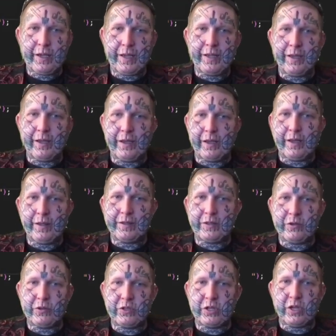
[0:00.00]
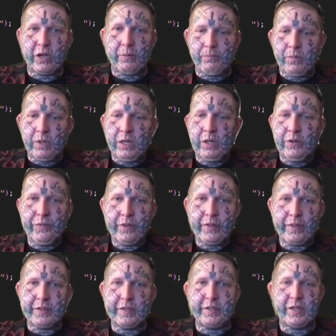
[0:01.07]
Let's do some.
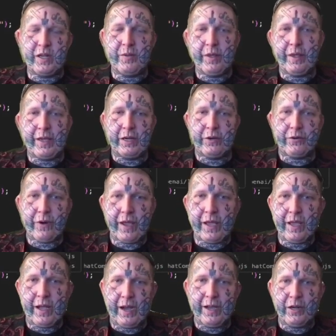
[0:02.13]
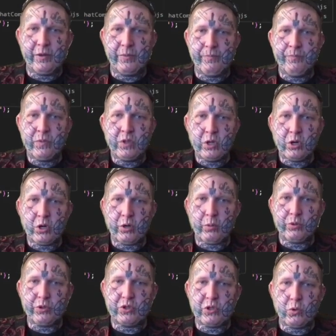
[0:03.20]
This is going to be like an array item. Or
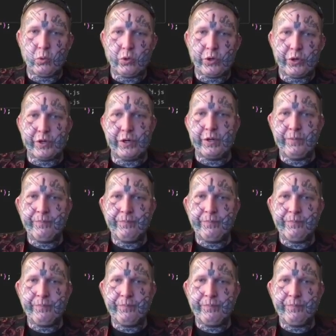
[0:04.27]
we'll just do word.